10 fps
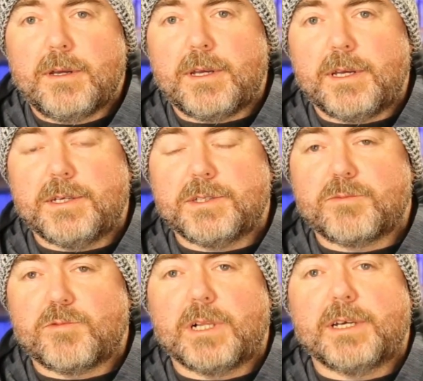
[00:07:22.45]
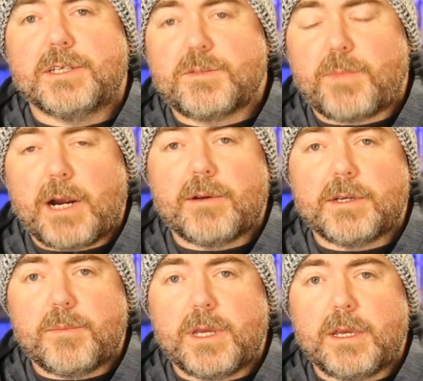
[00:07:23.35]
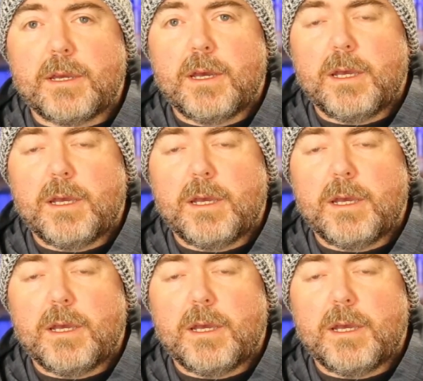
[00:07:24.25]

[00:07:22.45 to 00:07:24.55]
is really inspiring to me.